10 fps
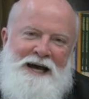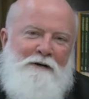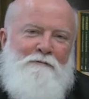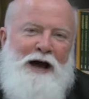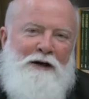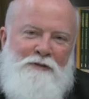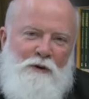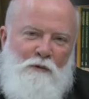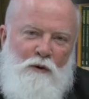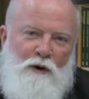around
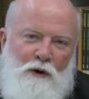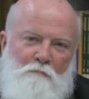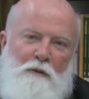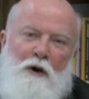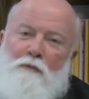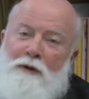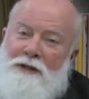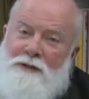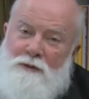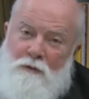the world, both with
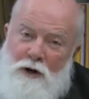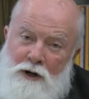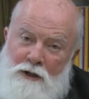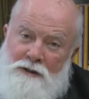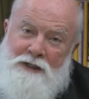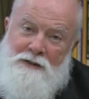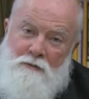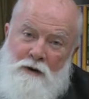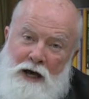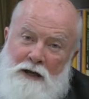his words as
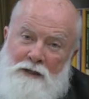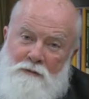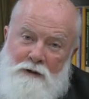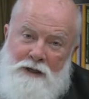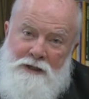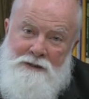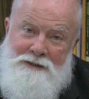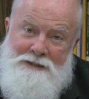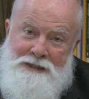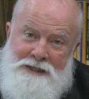well as with his
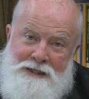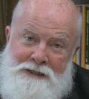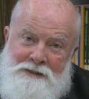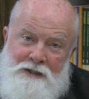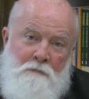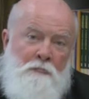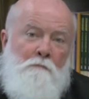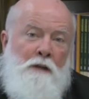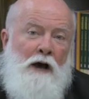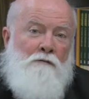deeds
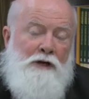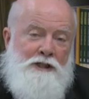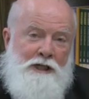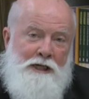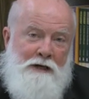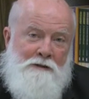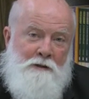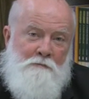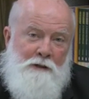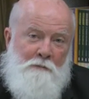of reaching out
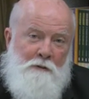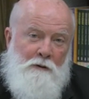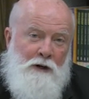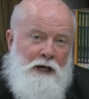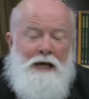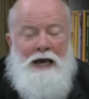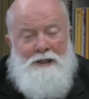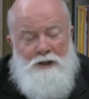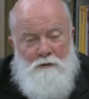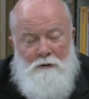to people.
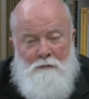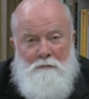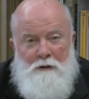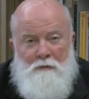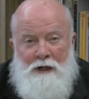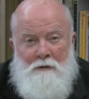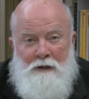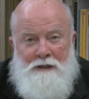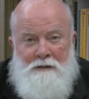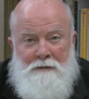As you remember, when he
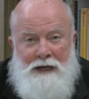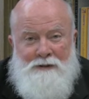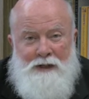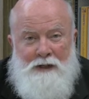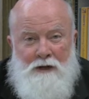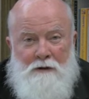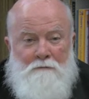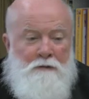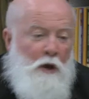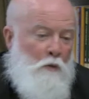went to Mexico,
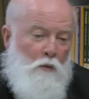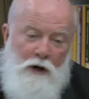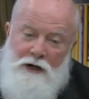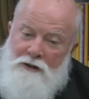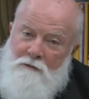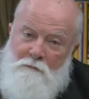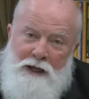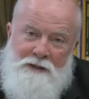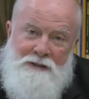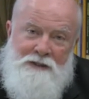one of the
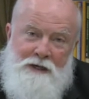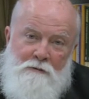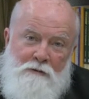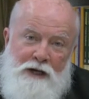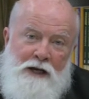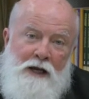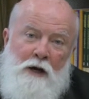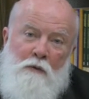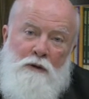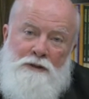places he went
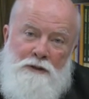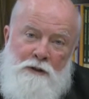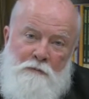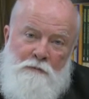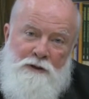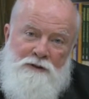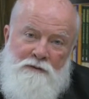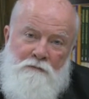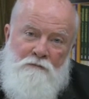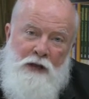was to the
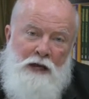prison,